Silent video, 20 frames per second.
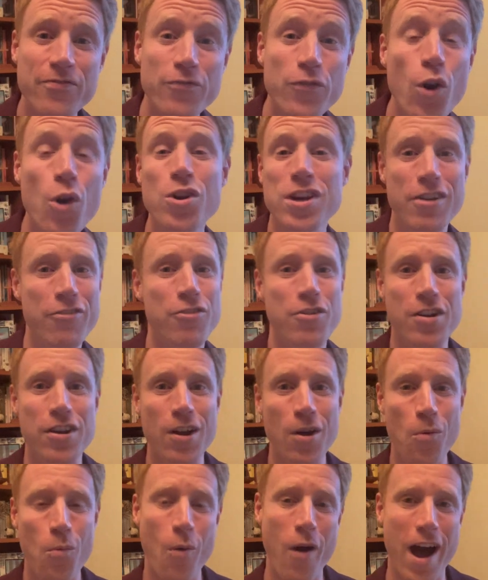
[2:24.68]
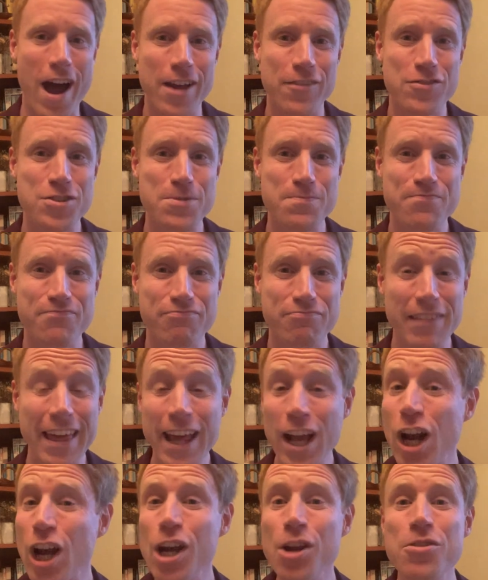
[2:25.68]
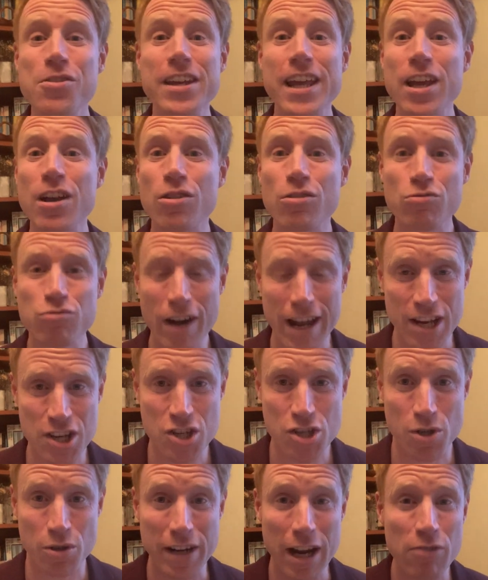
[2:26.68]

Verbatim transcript: four different wives, including Rachel.